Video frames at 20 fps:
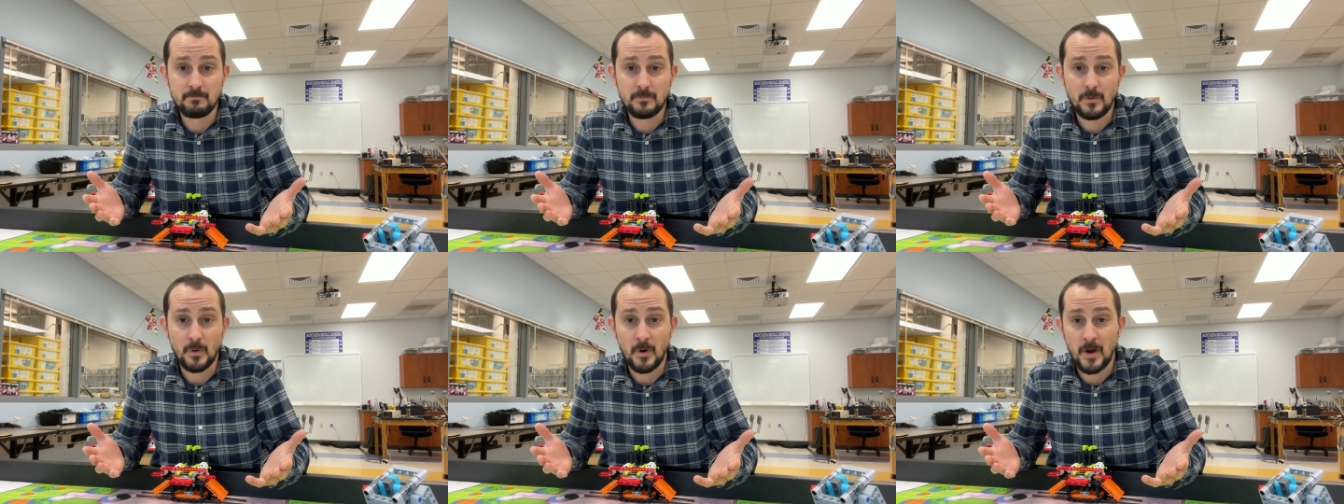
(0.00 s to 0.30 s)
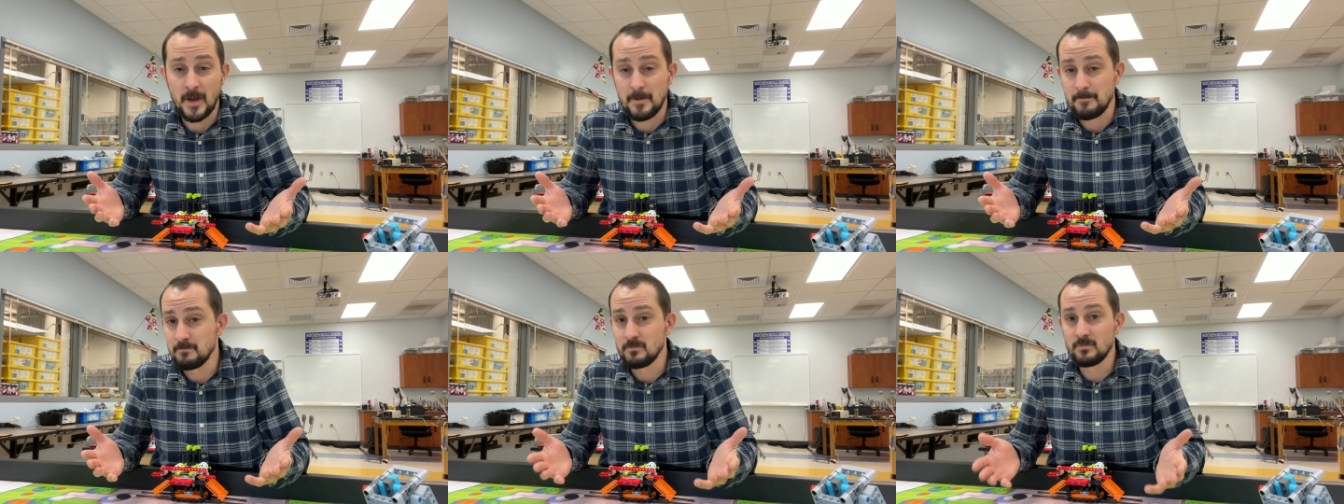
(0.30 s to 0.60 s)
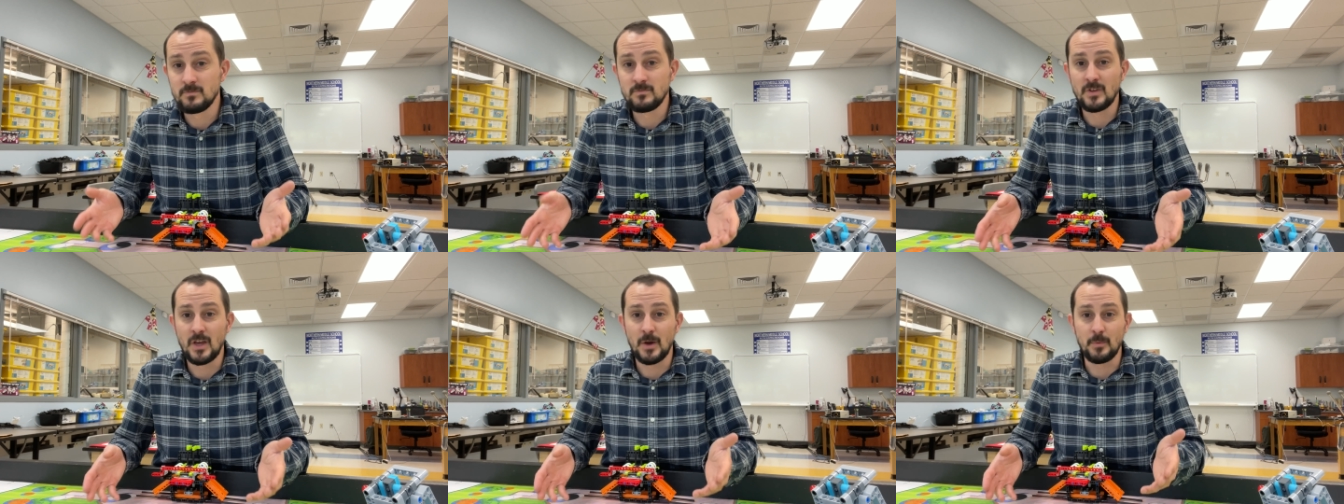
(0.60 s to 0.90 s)
All right,
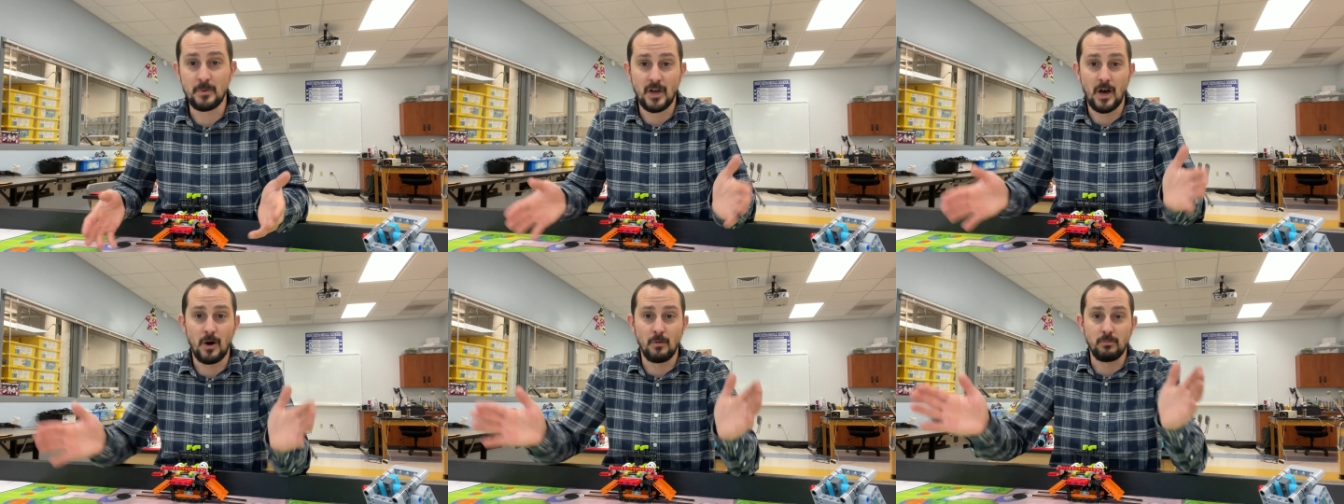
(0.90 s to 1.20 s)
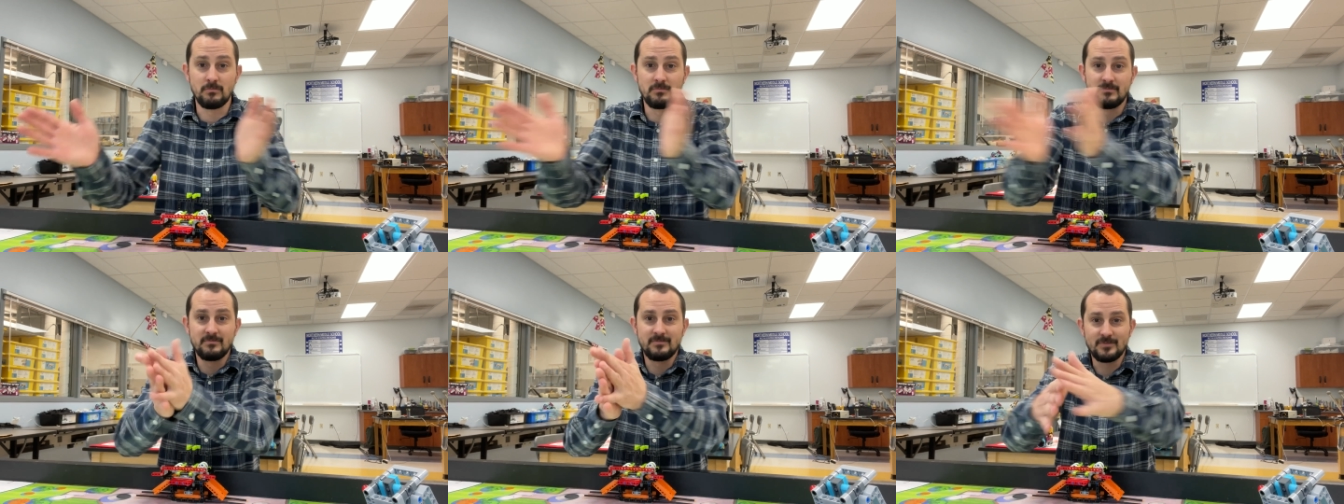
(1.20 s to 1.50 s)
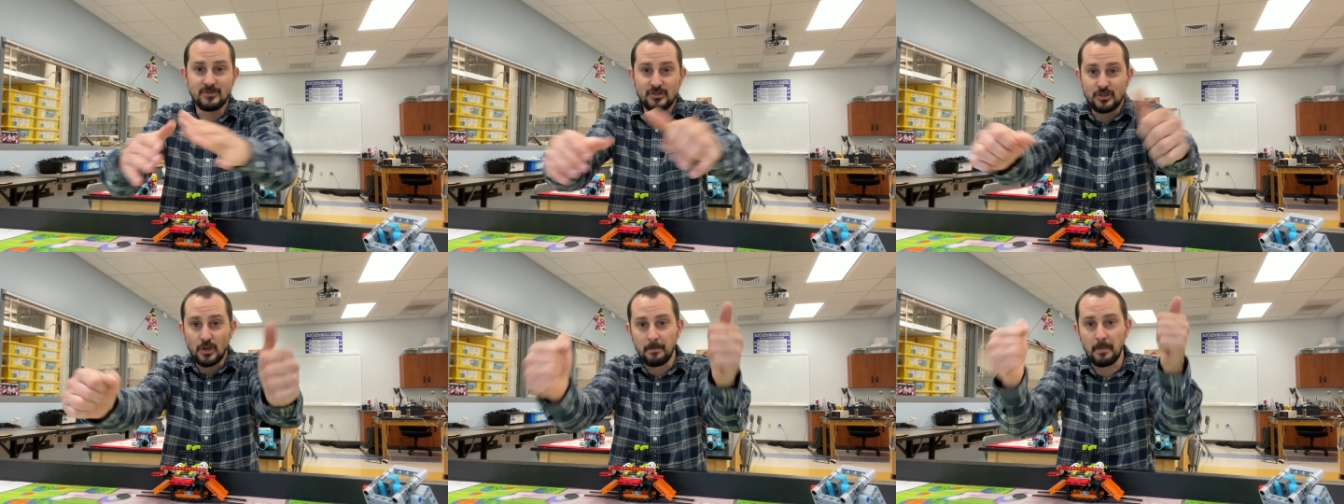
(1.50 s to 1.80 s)
here we go
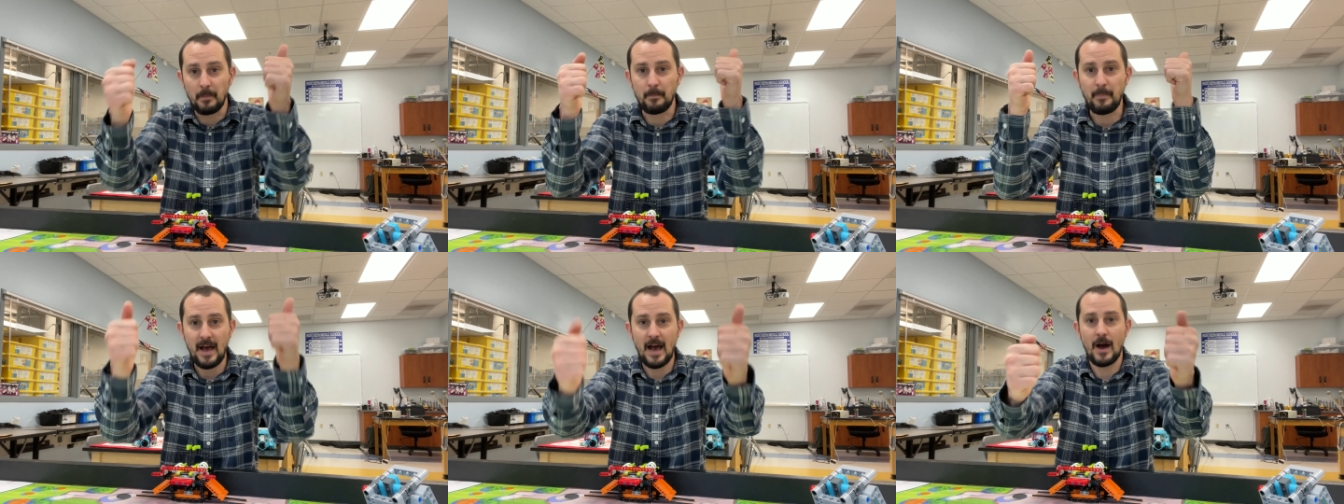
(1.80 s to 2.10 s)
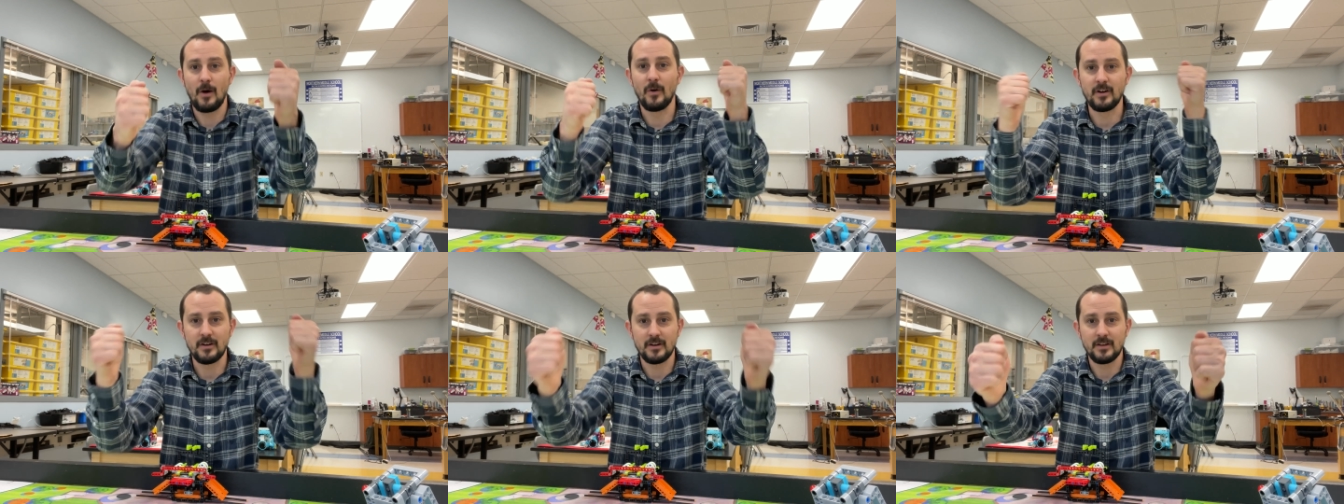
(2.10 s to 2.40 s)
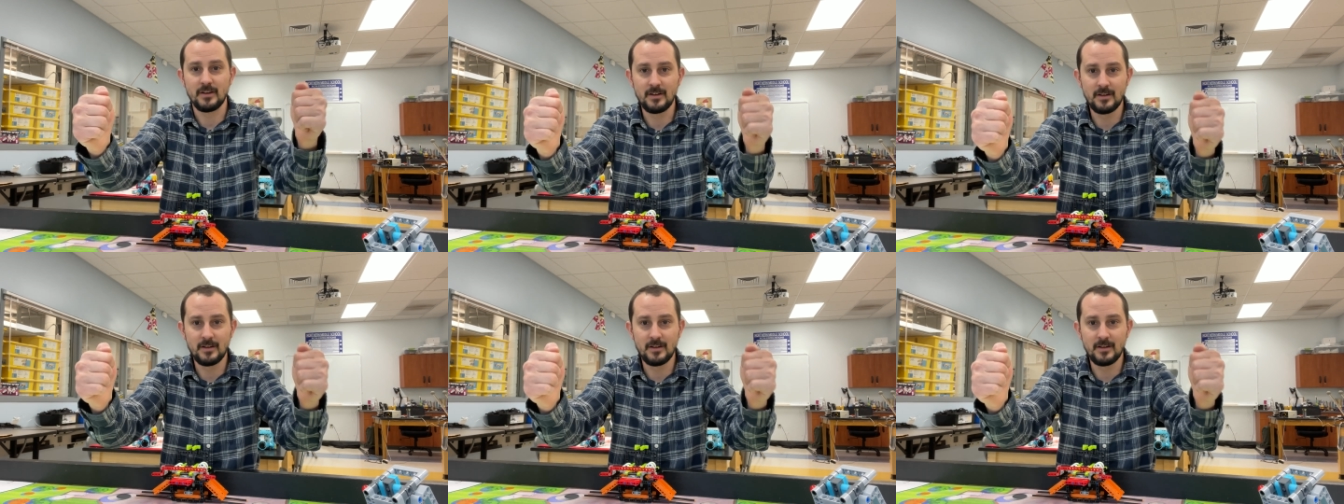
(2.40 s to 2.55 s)
super powered.